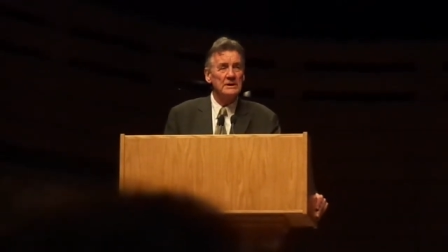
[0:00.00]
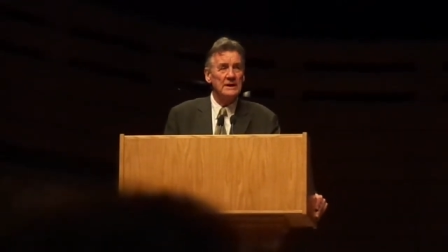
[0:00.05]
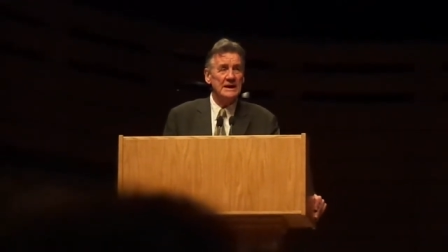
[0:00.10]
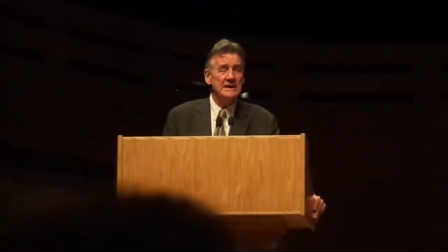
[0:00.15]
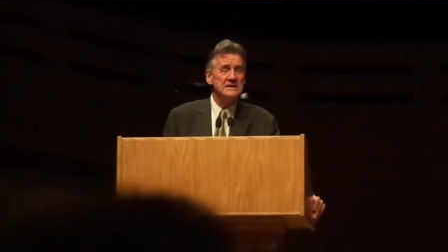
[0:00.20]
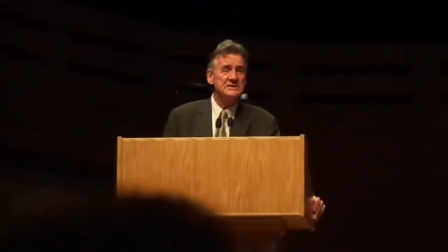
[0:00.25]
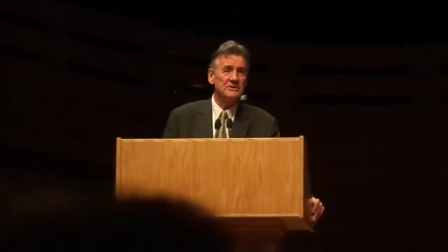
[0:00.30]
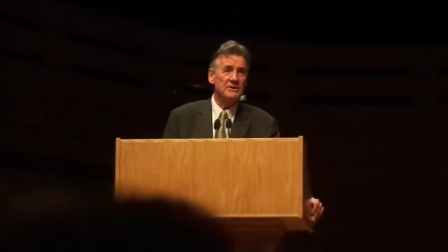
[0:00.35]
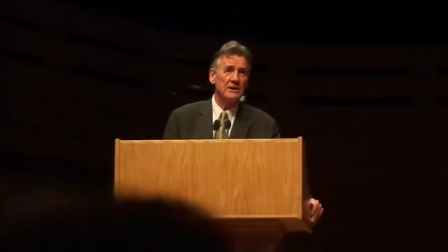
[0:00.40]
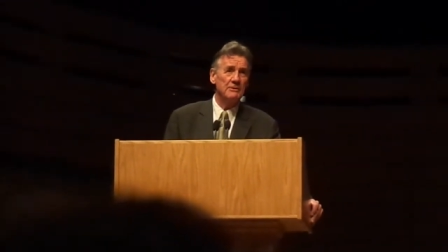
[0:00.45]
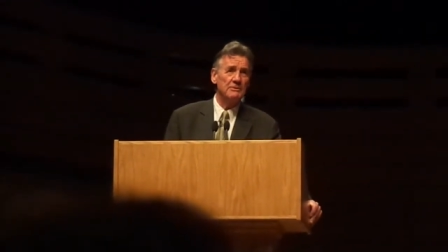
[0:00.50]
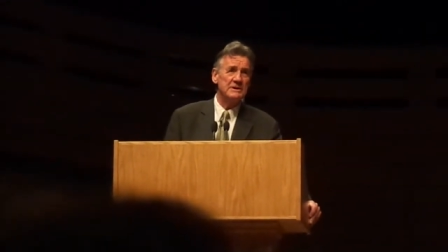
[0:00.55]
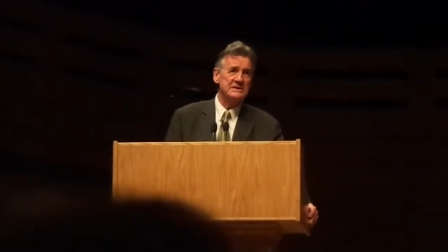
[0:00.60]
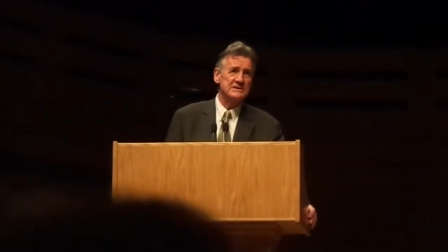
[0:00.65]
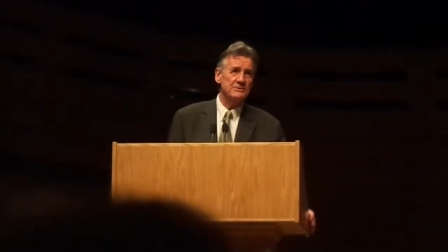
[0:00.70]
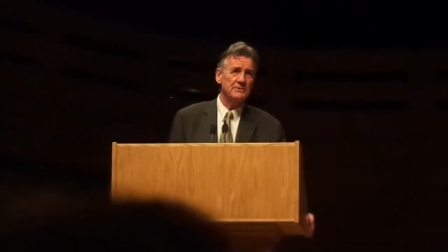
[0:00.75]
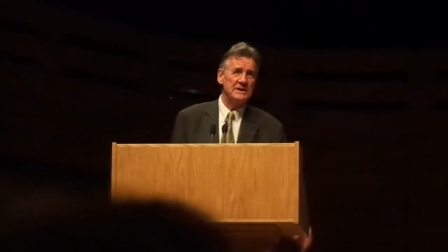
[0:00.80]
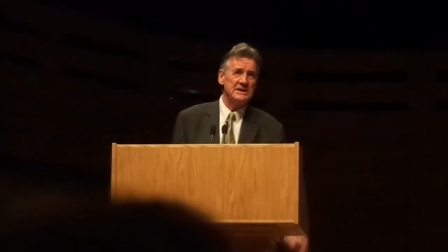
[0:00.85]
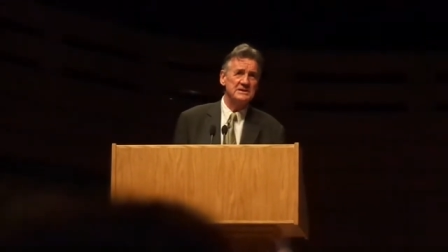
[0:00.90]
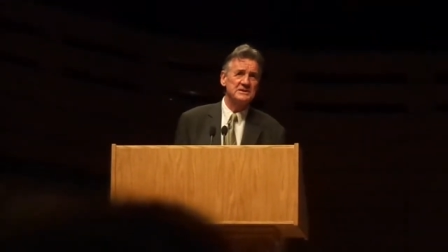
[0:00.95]
Later I went
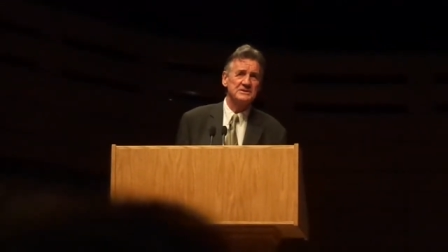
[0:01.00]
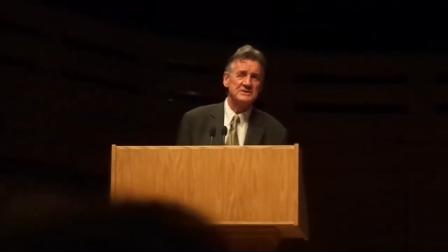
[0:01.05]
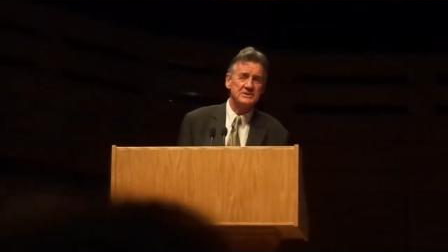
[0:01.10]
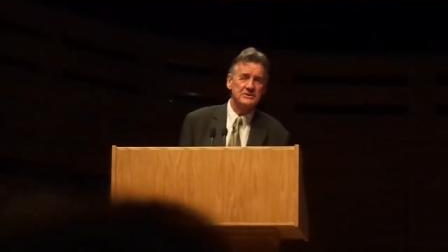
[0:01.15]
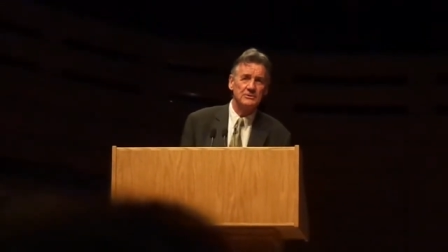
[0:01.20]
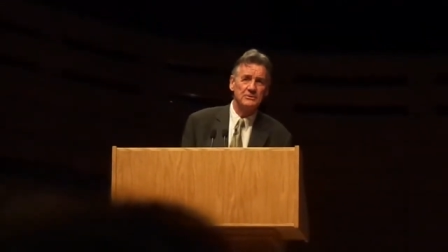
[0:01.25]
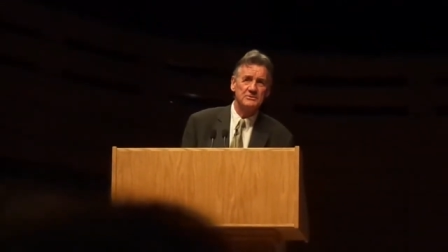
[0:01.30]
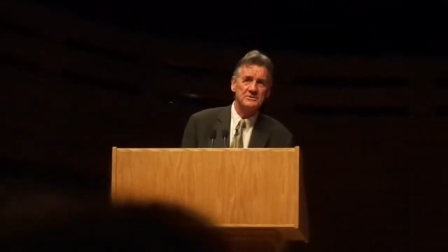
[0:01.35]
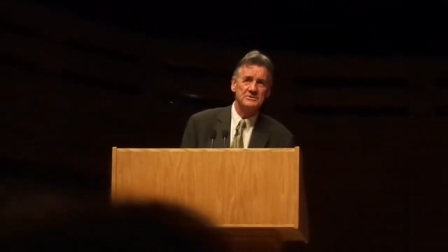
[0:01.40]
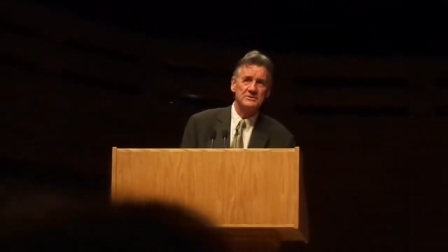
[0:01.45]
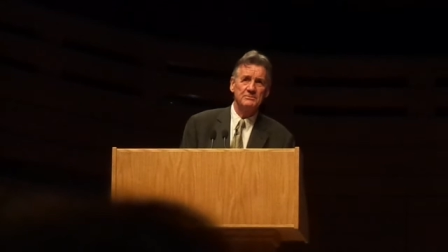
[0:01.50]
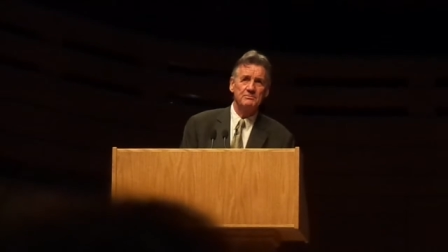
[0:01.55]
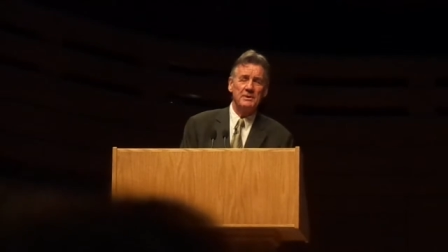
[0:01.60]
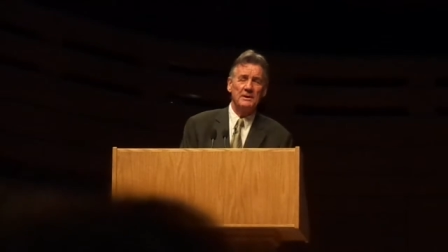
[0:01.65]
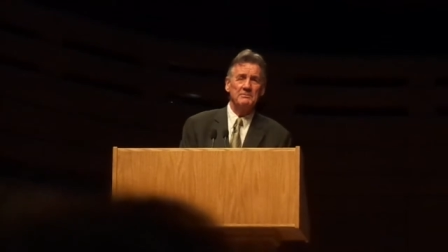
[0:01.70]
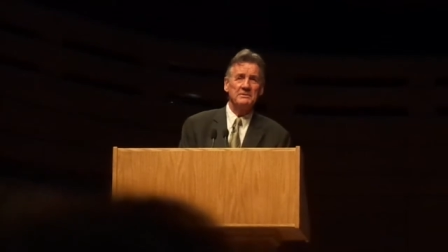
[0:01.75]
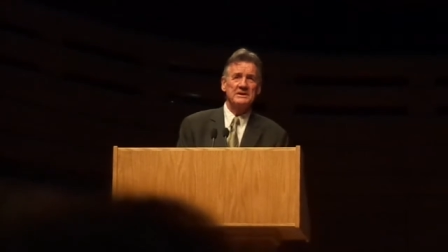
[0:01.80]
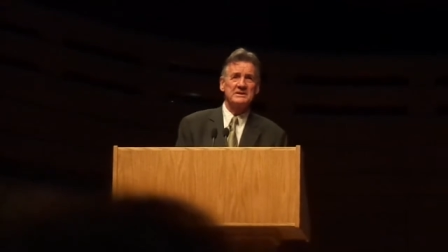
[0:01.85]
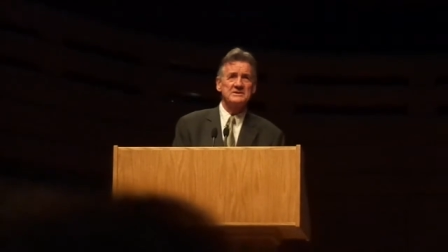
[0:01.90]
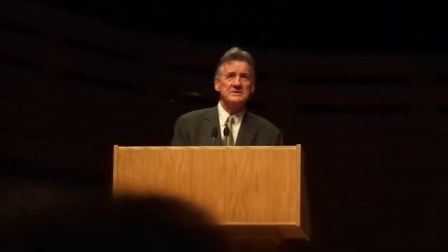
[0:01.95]
away to school, to a
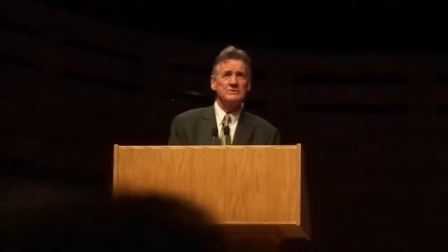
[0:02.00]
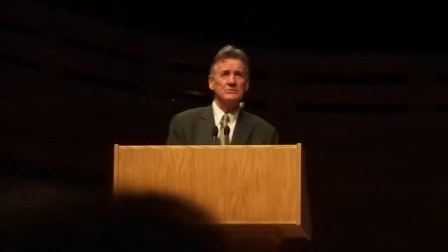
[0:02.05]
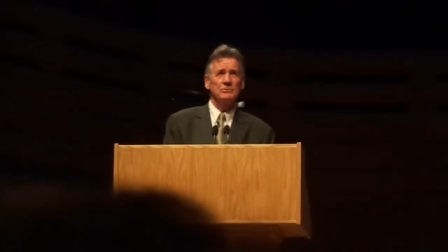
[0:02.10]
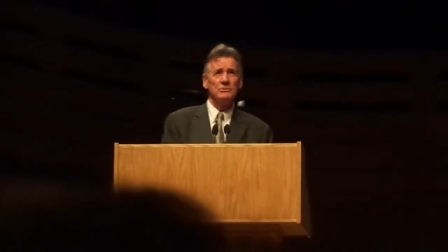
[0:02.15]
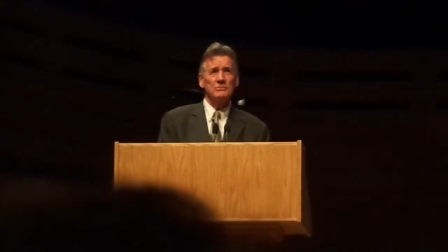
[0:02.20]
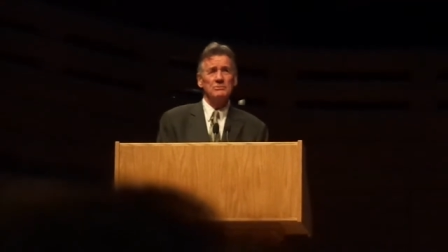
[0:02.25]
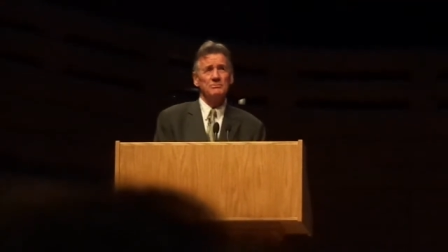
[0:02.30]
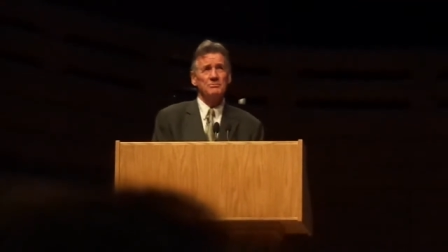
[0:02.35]
public school,